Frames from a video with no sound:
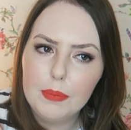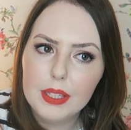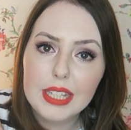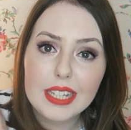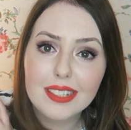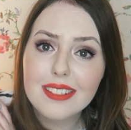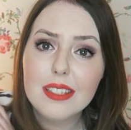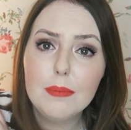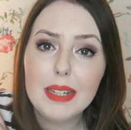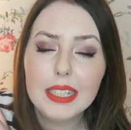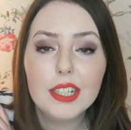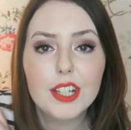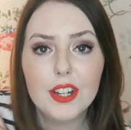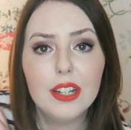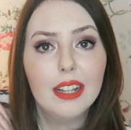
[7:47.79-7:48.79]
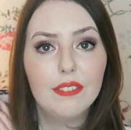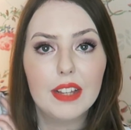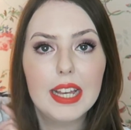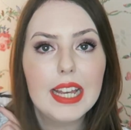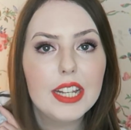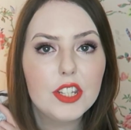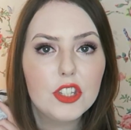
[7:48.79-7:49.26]
but that doesn't mean I don't love
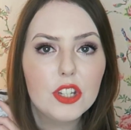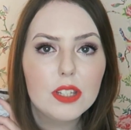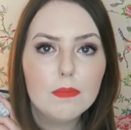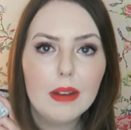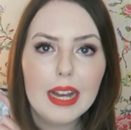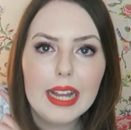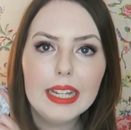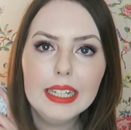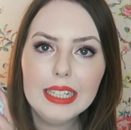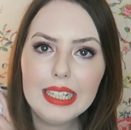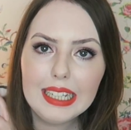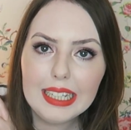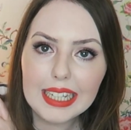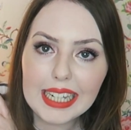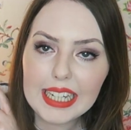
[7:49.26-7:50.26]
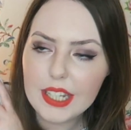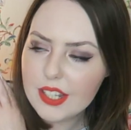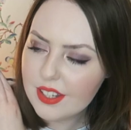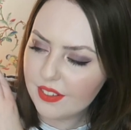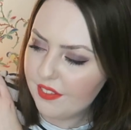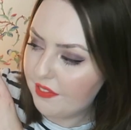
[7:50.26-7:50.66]
it. It's just my least